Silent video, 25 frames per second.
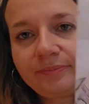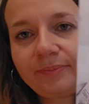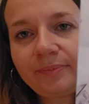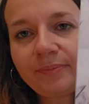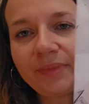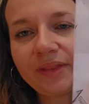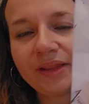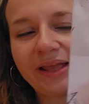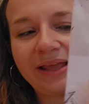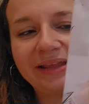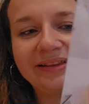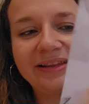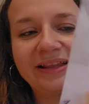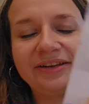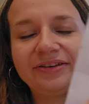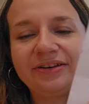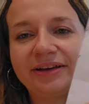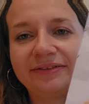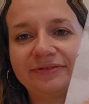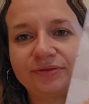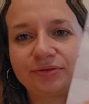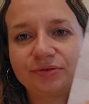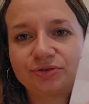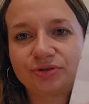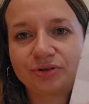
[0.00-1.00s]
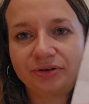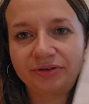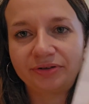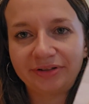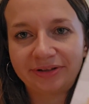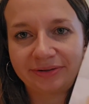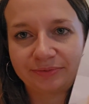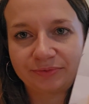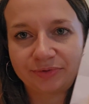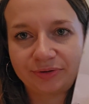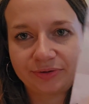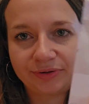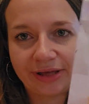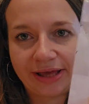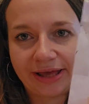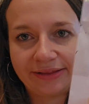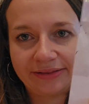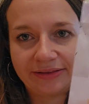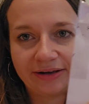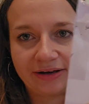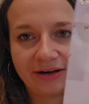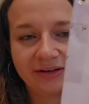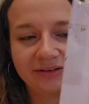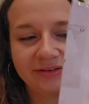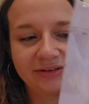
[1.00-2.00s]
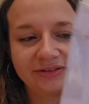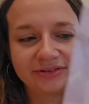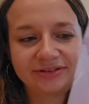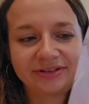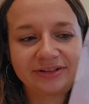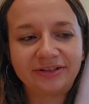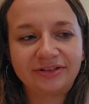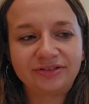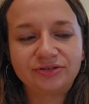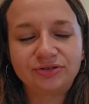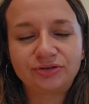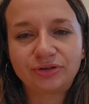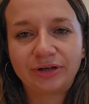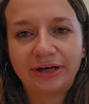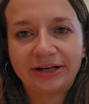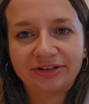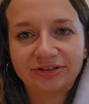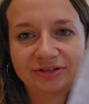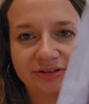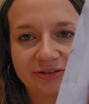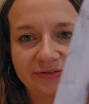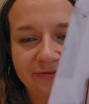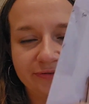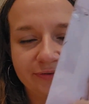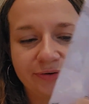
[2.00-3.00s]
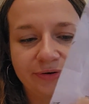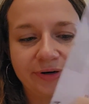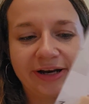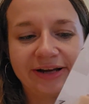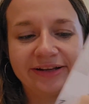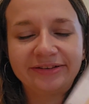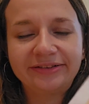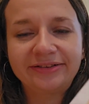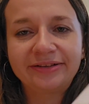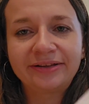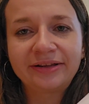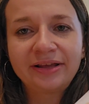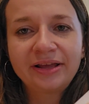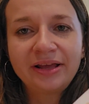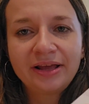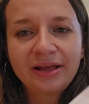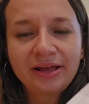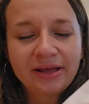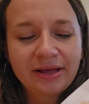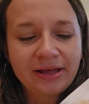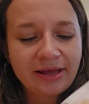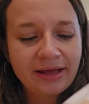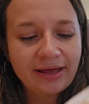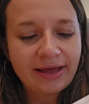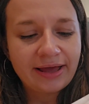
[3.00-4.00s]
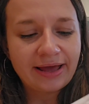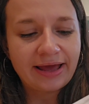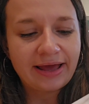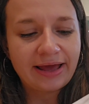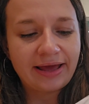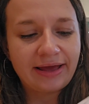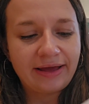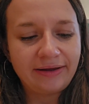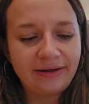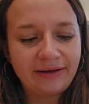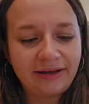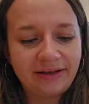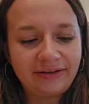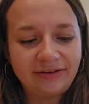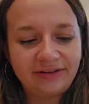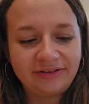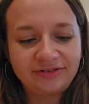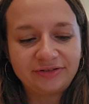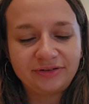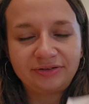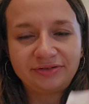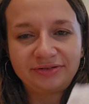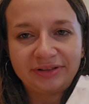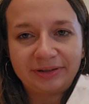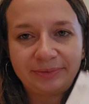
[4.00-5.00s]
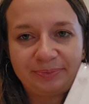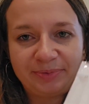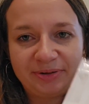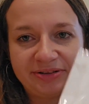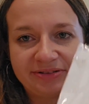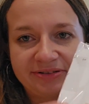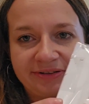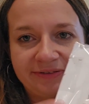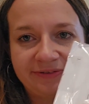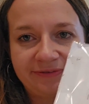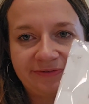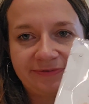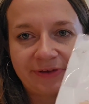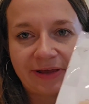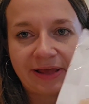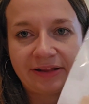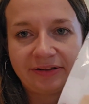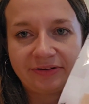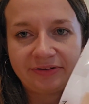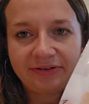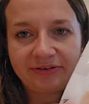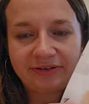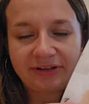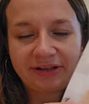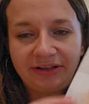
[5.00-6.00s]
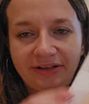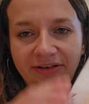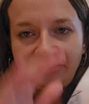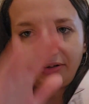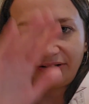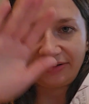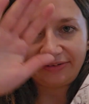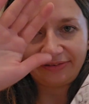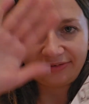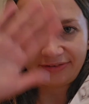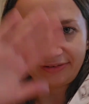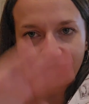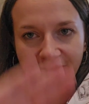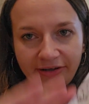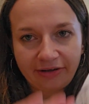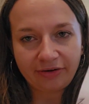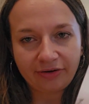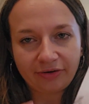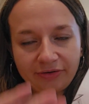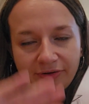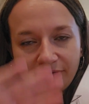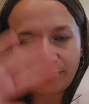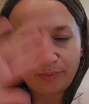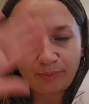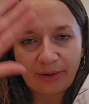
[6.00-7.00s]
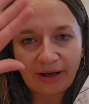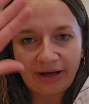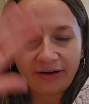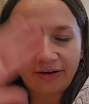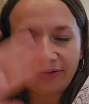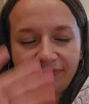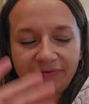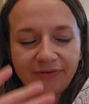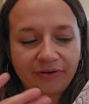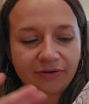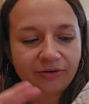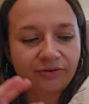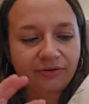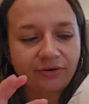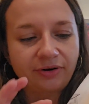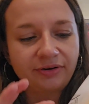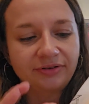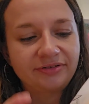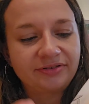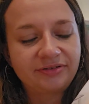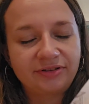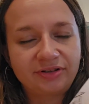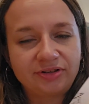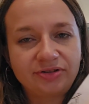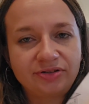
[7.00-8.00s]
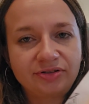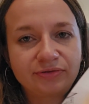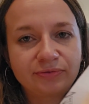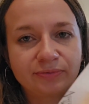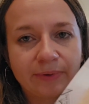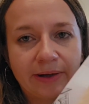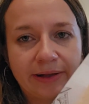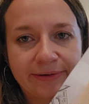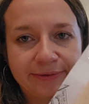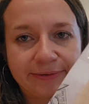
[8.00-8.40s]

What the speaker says: and then you have to join them together. There's an instruction for it. And there's also a piece of felt that you can stick on the back of your cross stitch as well.